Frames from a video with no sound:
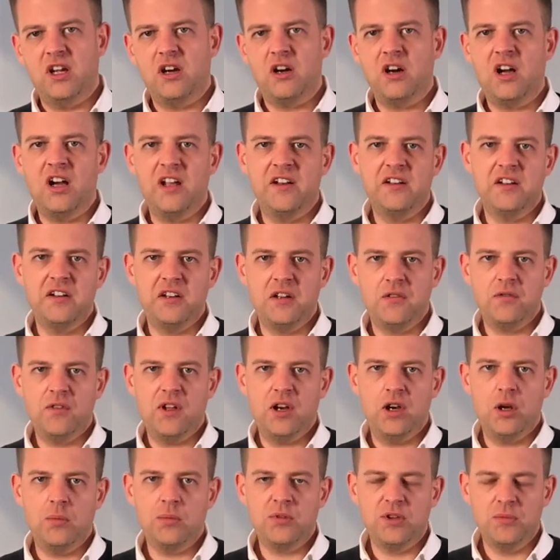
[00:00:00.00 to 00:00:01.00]
are
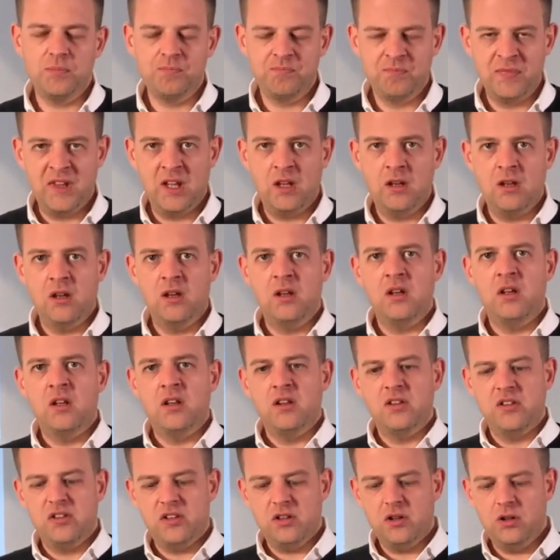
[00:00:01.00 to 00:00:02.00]
underdeveloped.
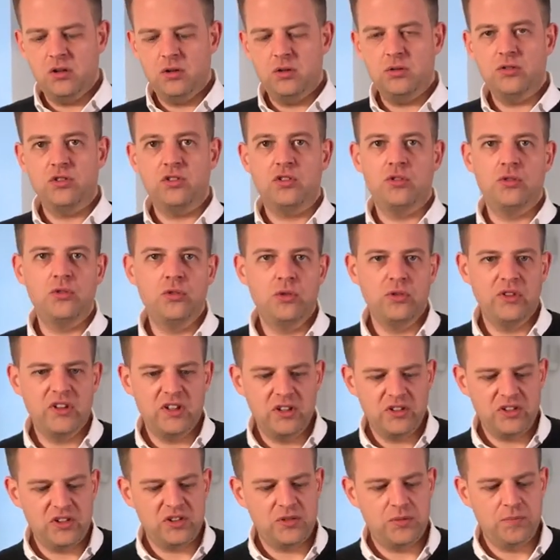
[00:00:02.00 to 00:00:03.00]
So to do
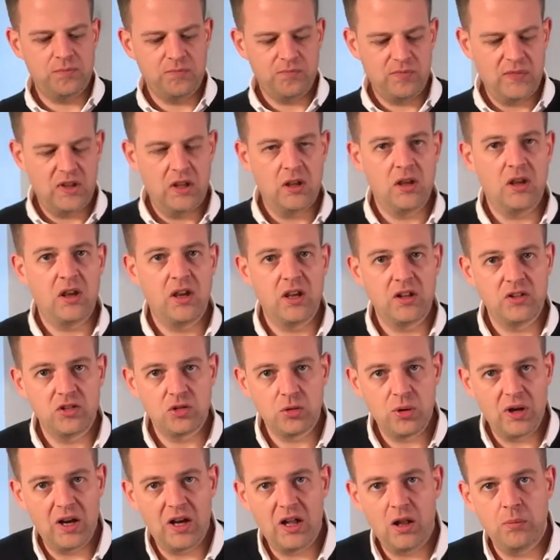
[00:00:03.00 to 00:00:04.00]
this and
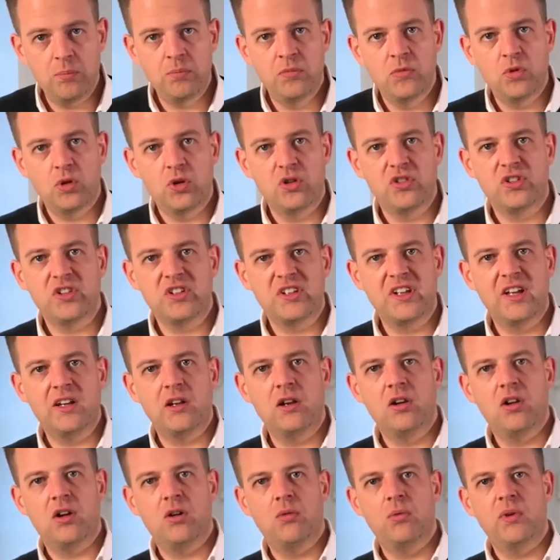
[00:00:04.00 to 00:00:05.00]
to help nurses get
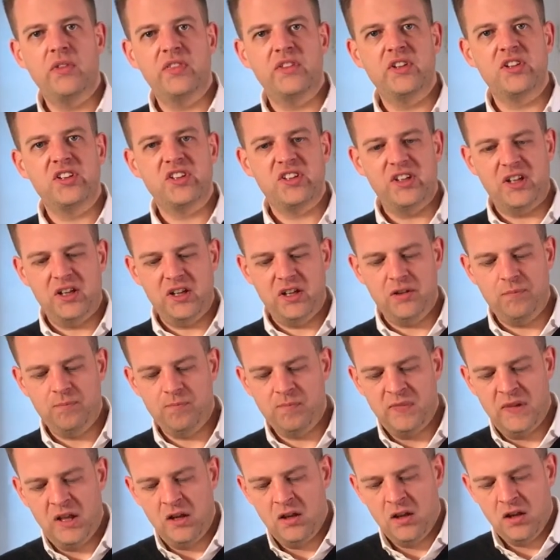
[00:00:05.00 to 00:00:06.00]
along with this setting,
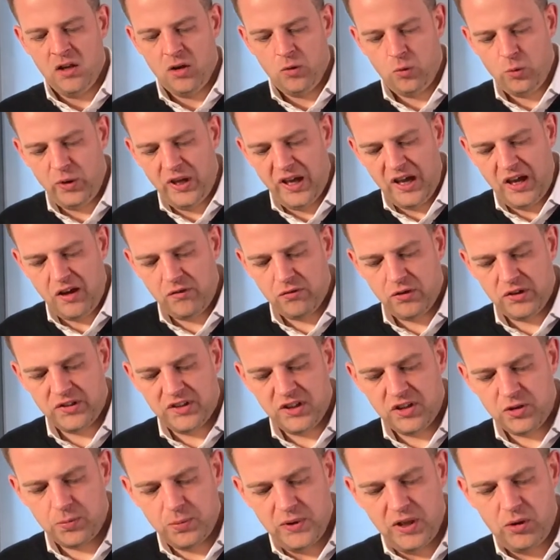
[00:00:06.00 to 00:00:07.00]
we have a
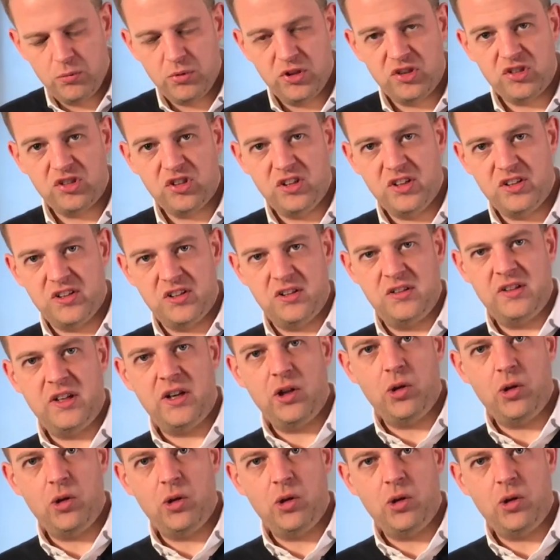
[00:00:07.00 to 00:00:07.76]
display which is not